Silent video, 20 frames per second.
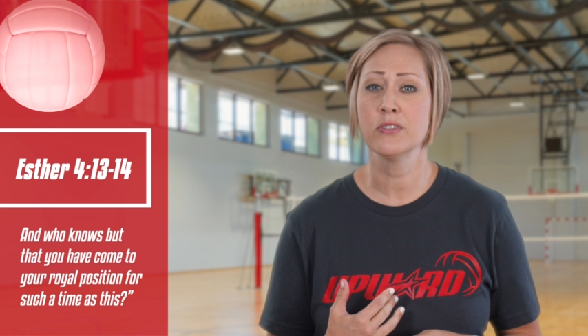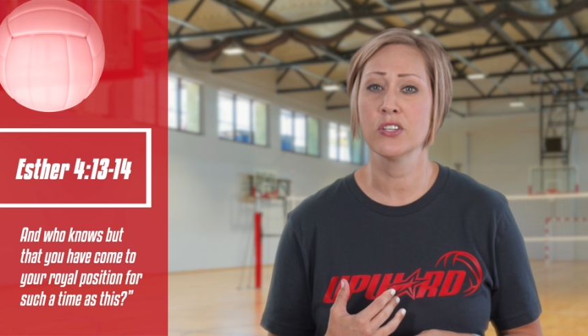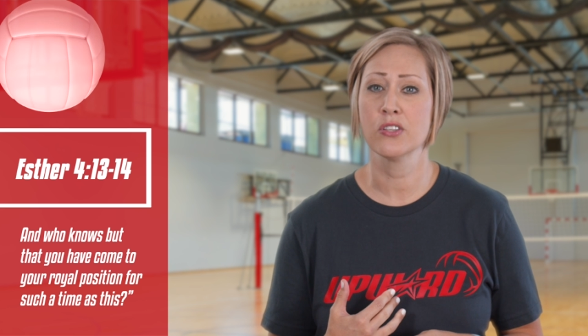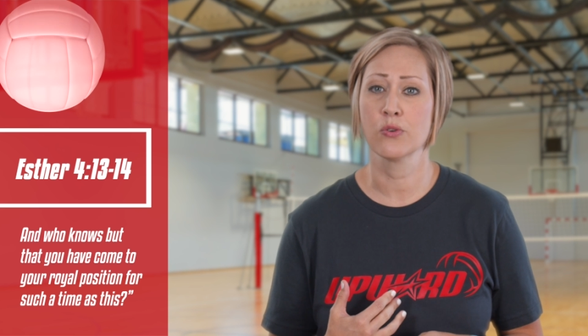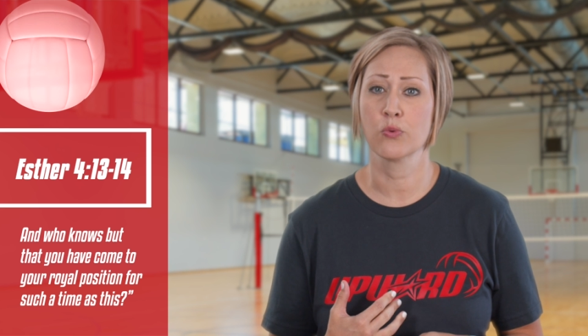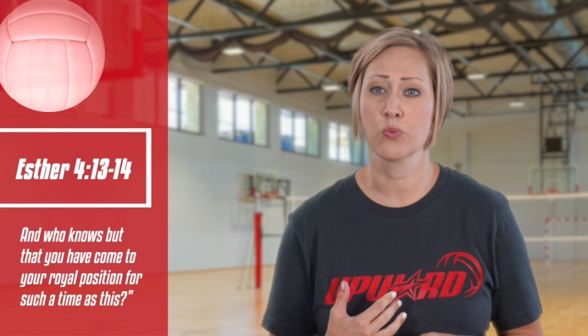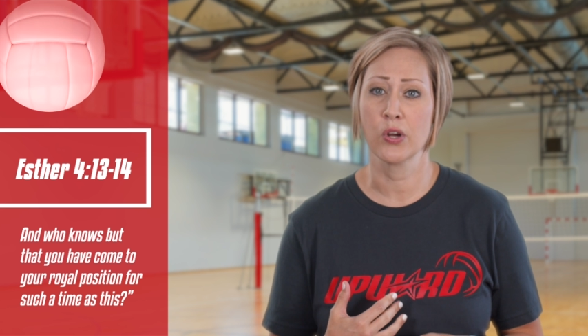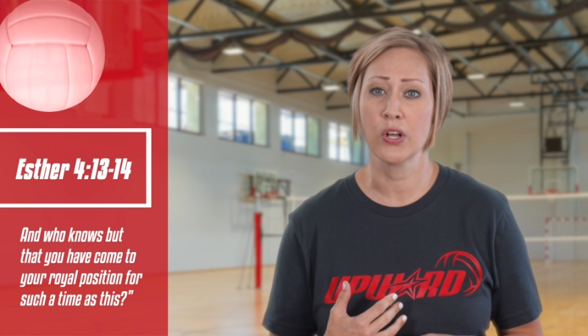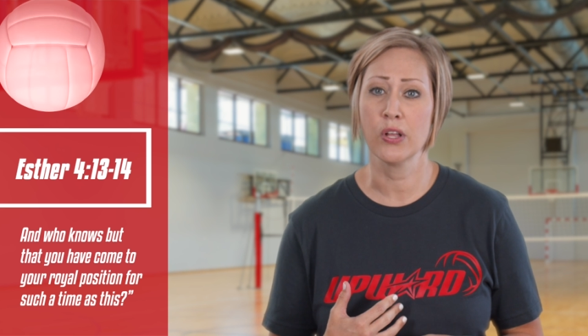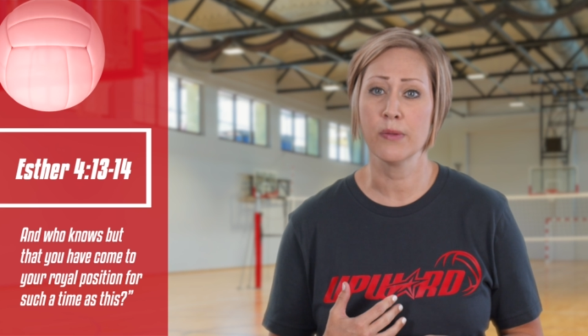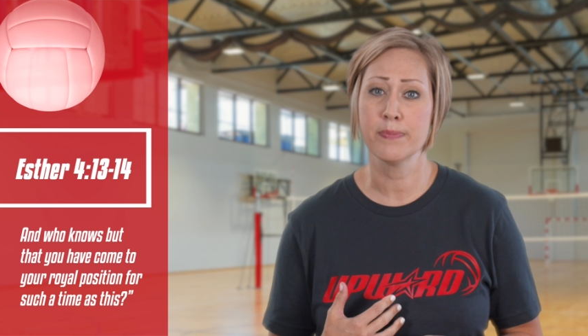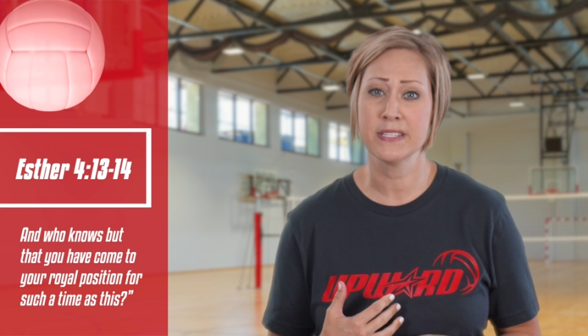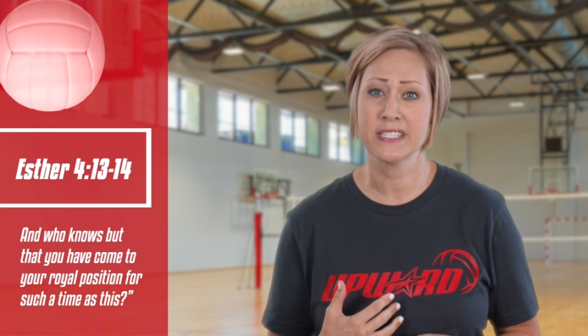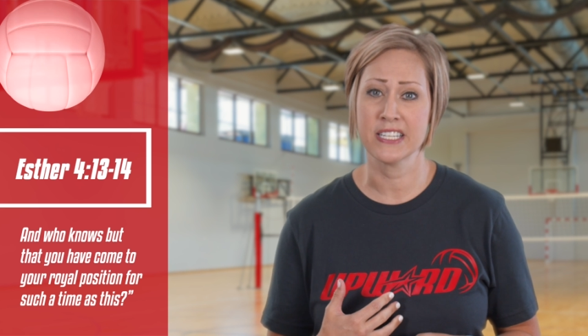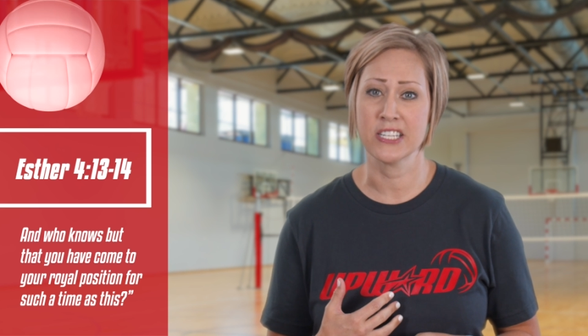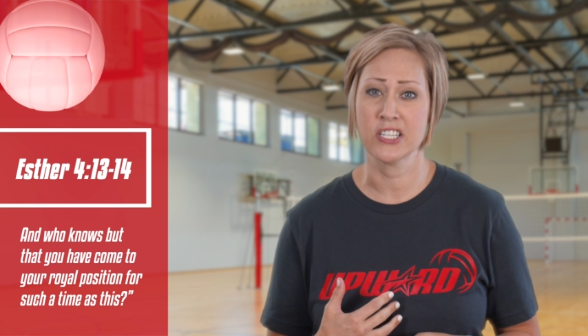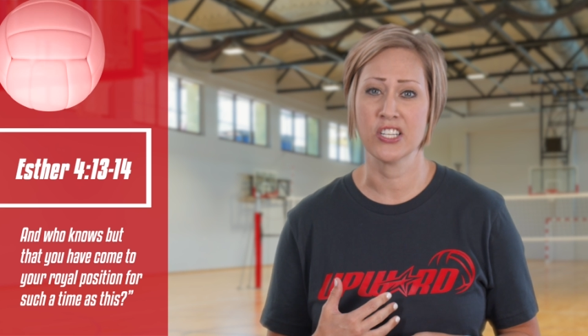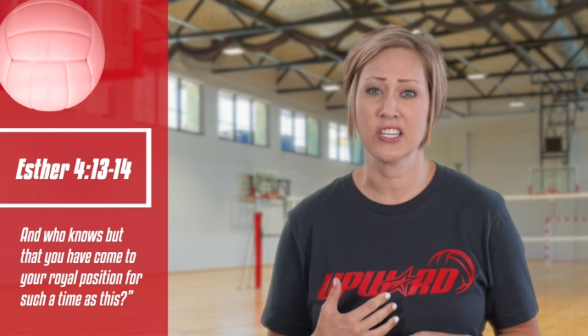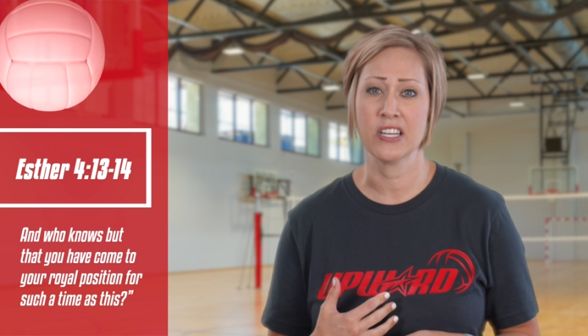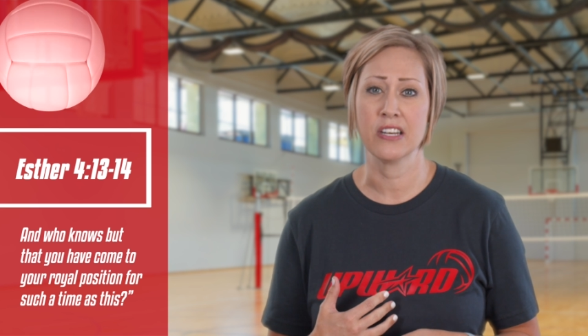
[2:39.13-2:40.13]
to the royal
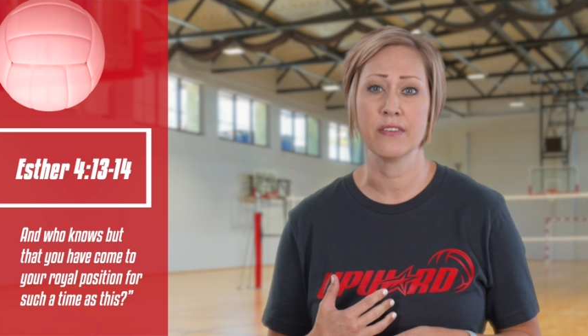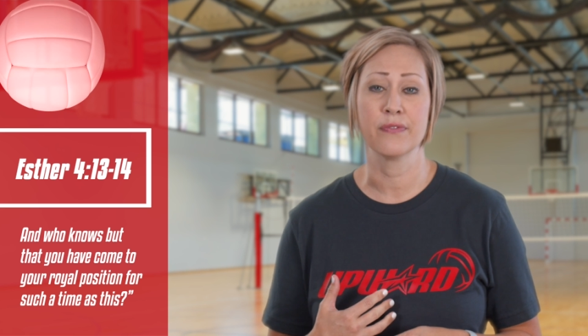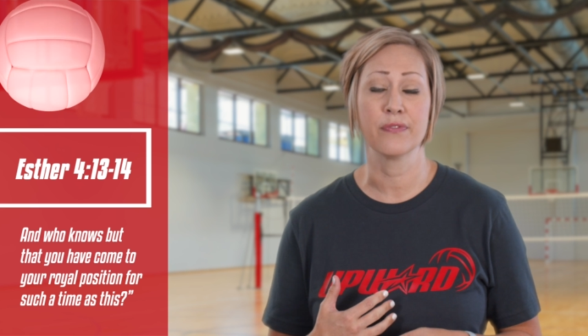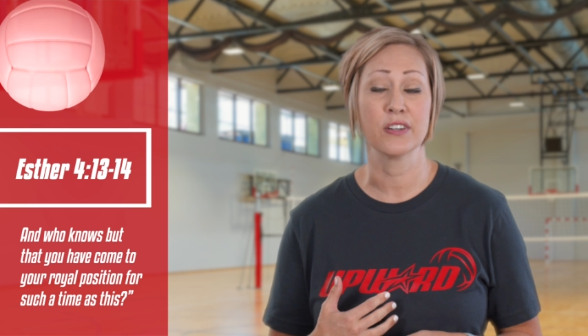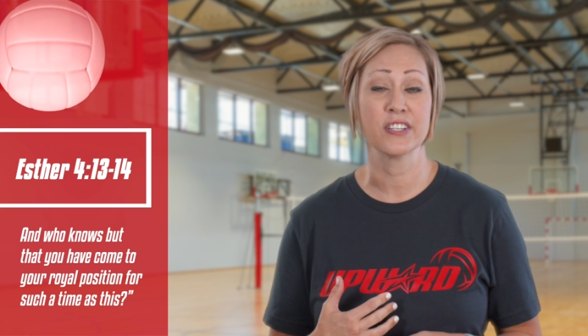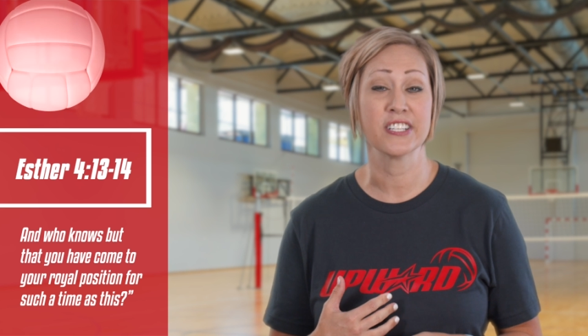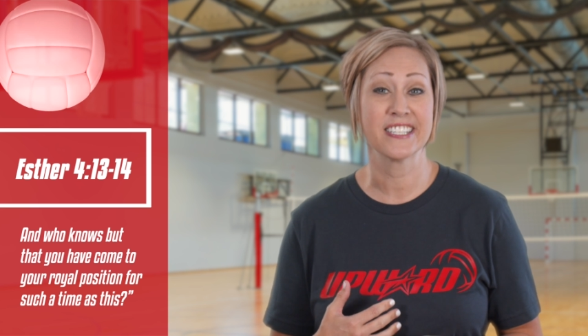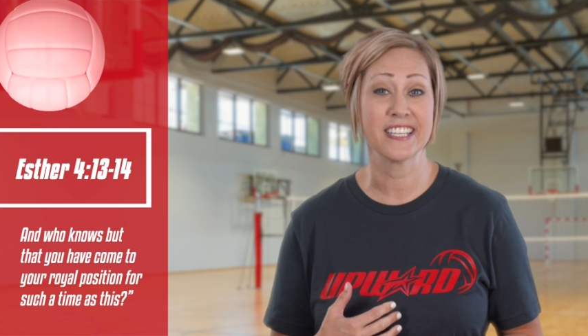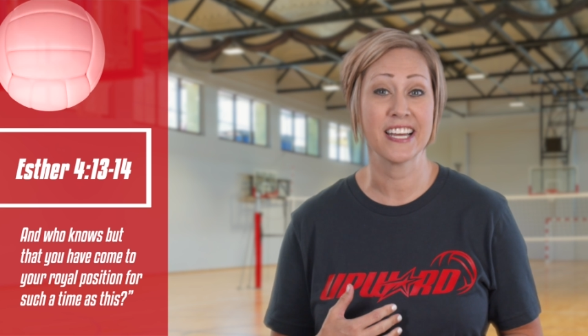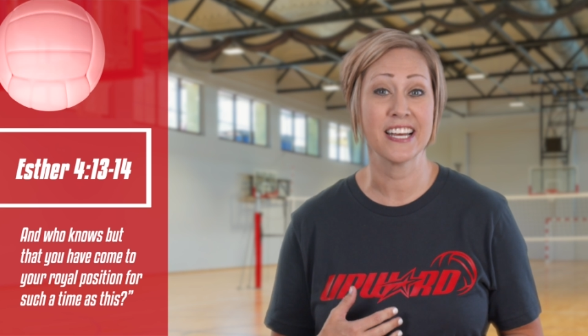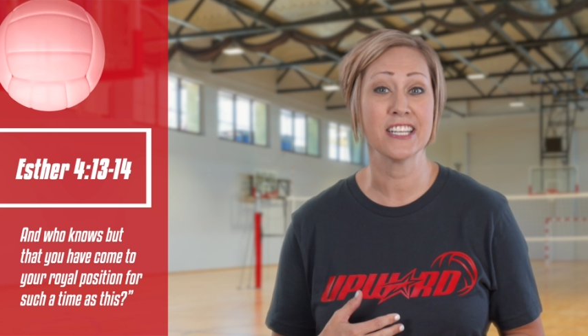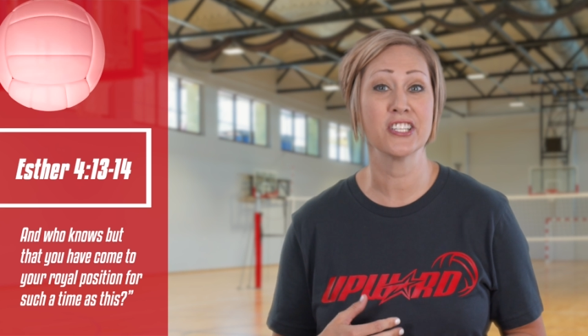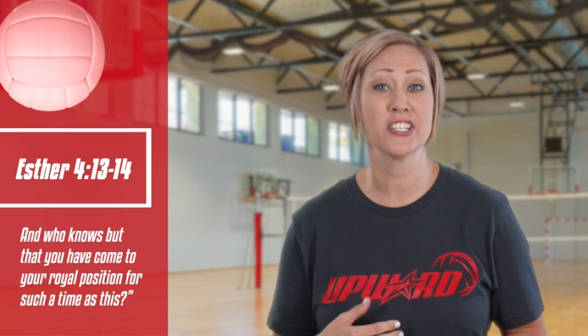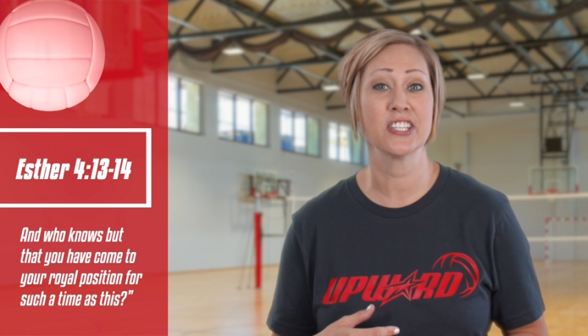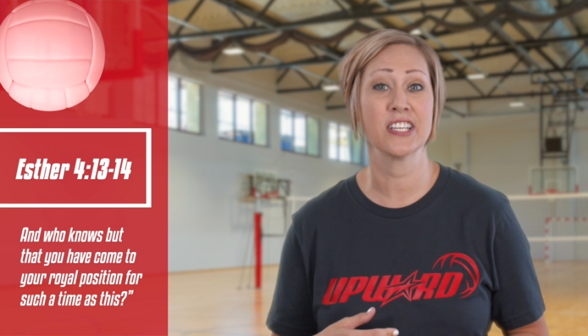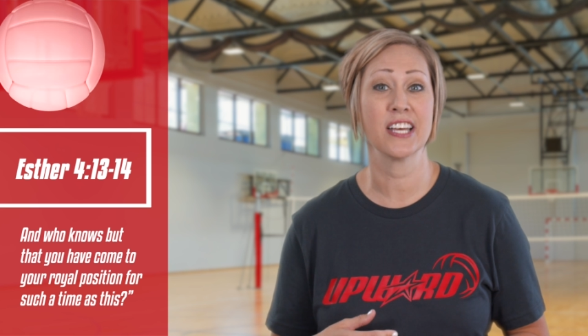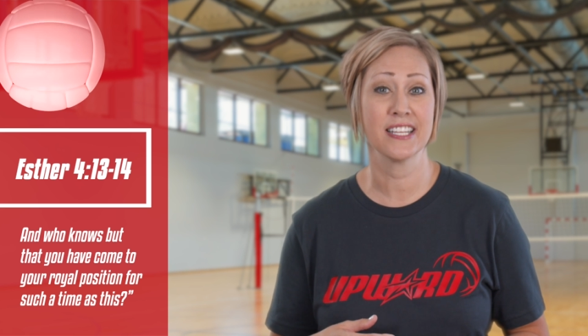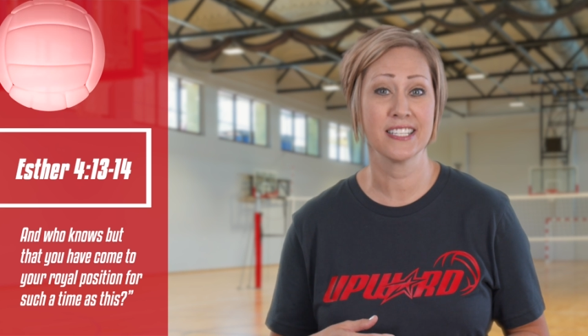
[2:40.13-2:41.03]
position for such